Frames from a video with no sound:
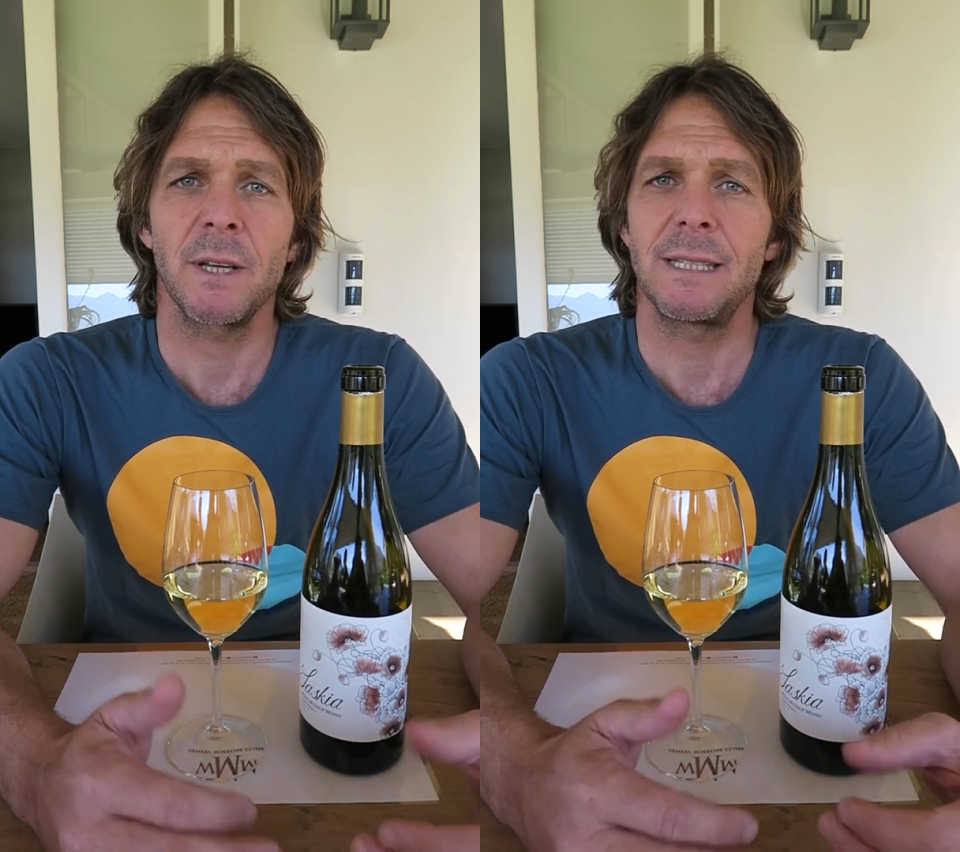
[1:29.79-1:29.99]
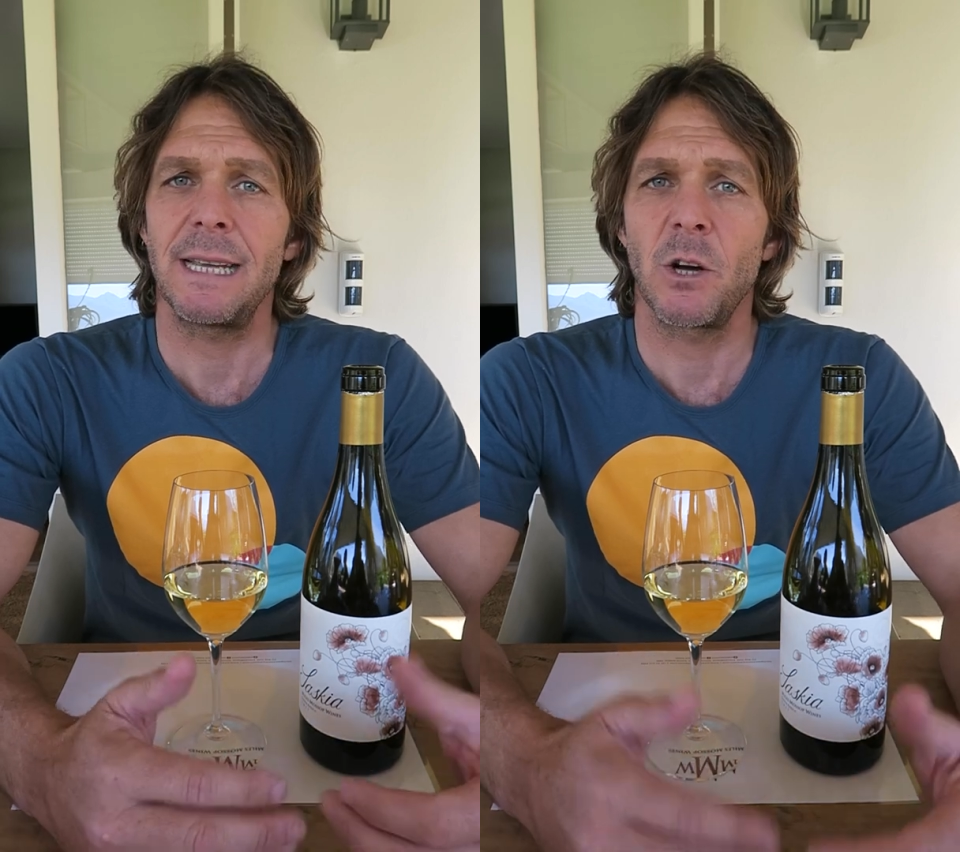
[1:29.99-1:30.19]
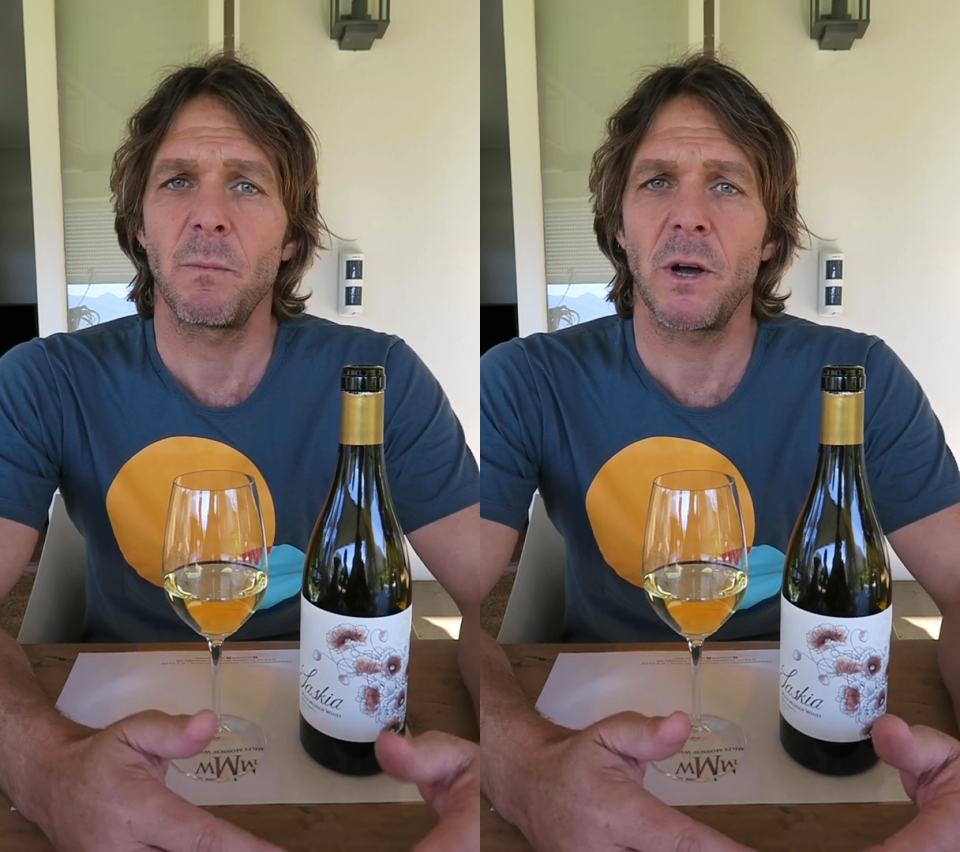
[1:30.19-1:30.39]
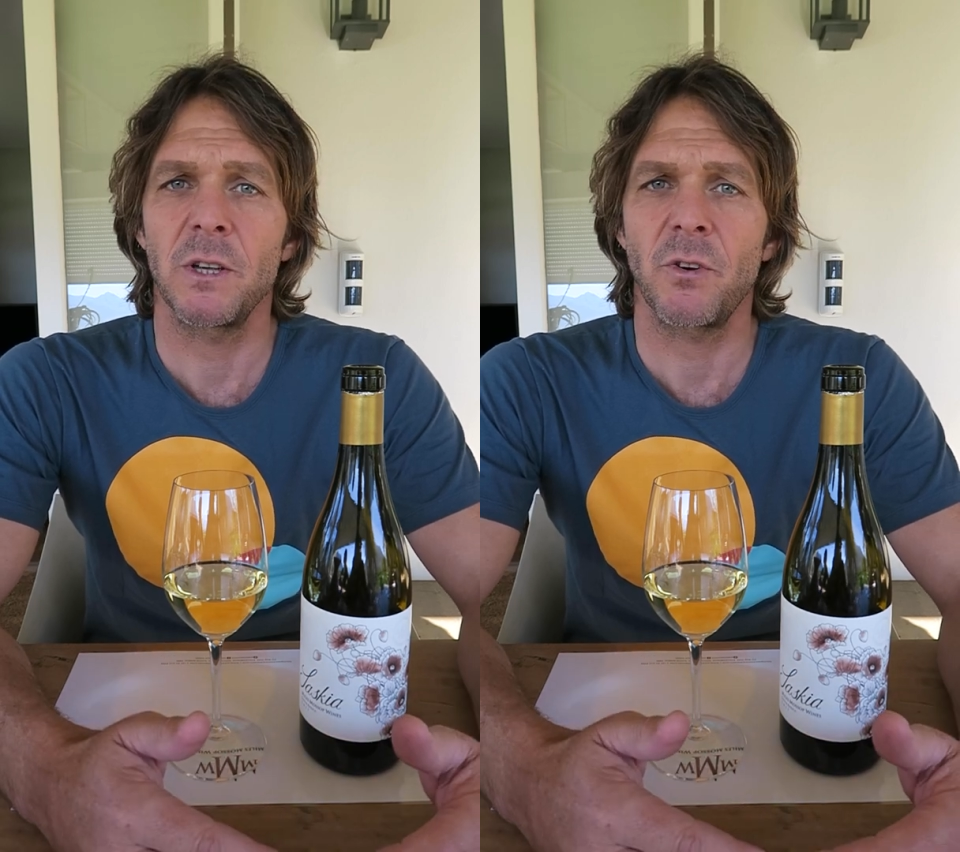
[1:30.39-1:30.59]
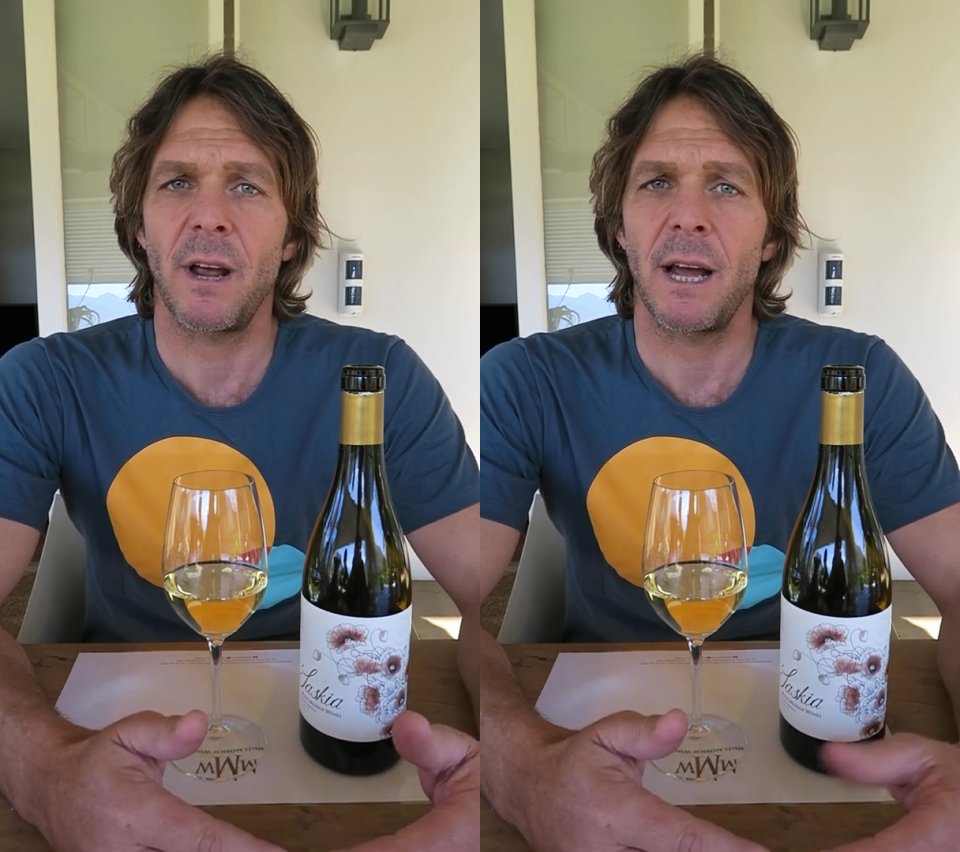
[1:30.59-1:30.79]
It's
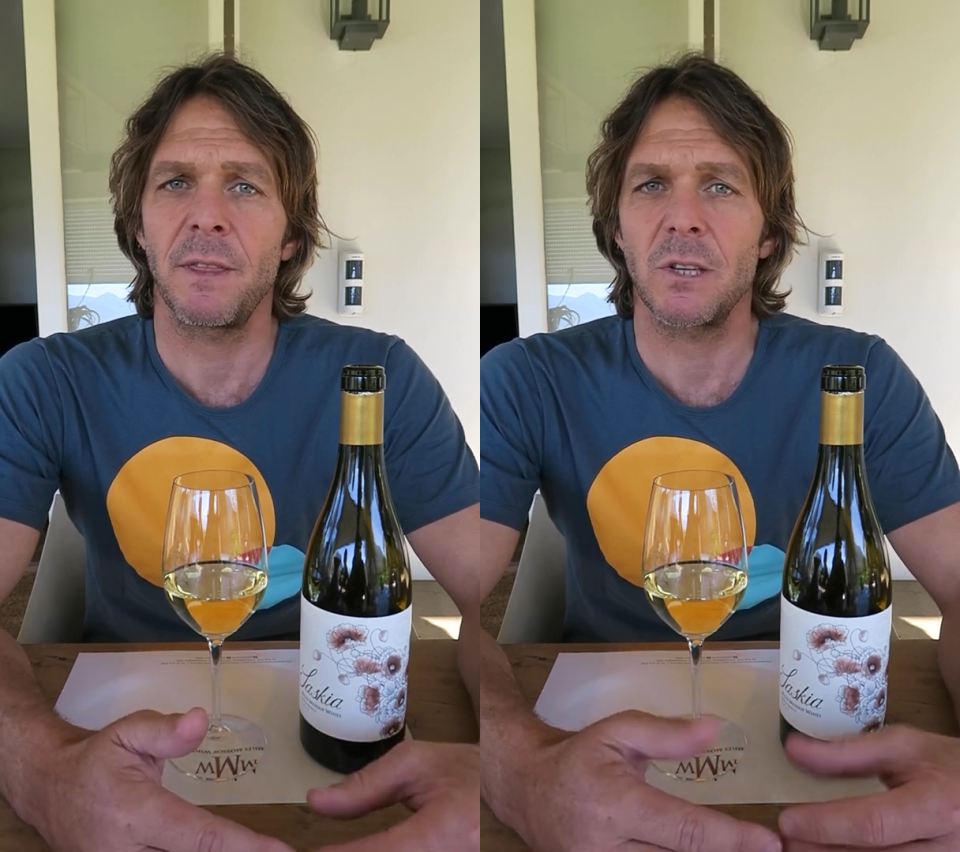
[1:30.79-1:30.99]
decomposed granite.